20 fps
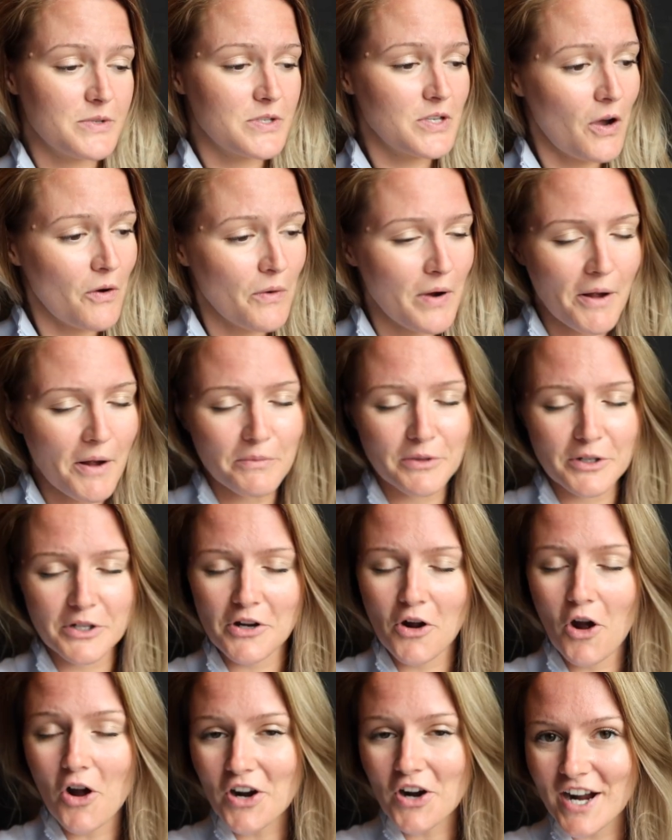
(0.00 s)
So I'm
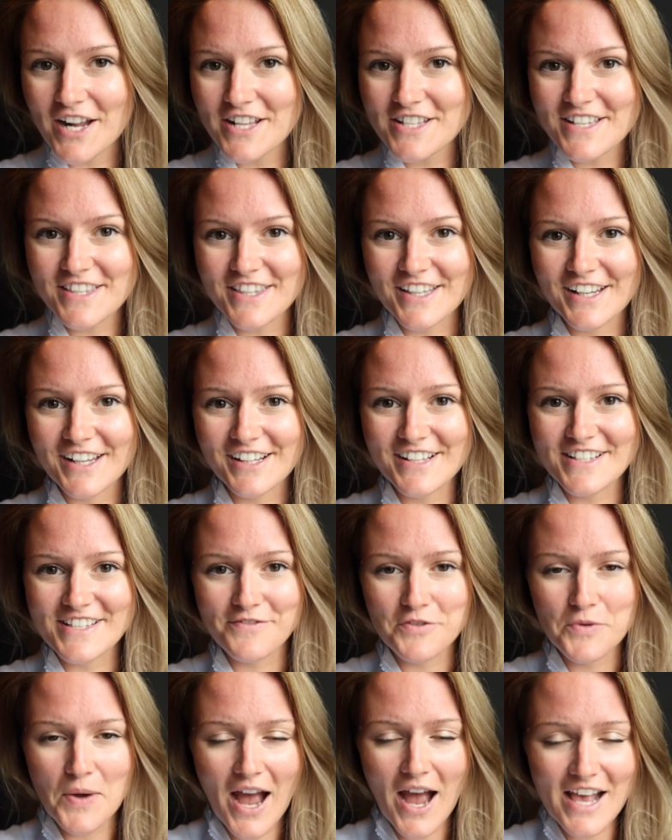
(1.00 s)
learning all kinds of things.
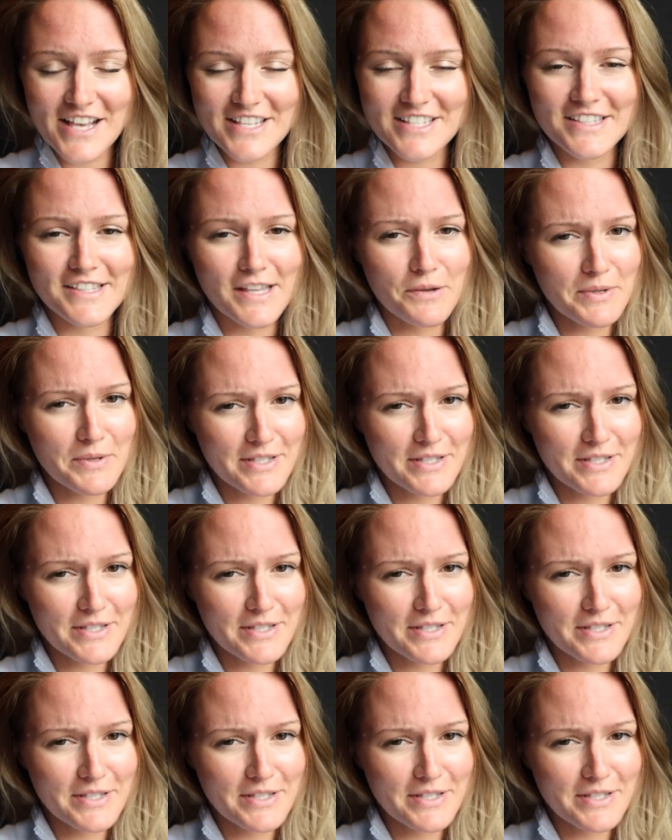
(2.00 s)
If you ask, they